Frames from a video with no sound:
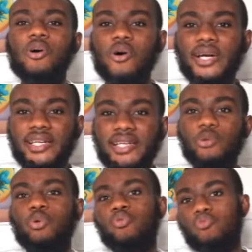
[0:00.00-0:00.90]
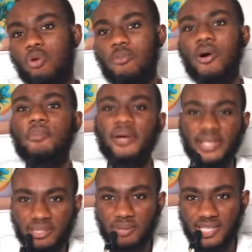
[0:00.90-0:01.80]
or yet then go more by
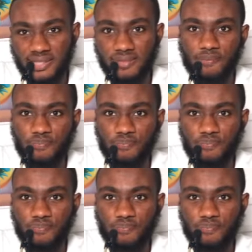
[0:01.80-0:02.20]
any mercy.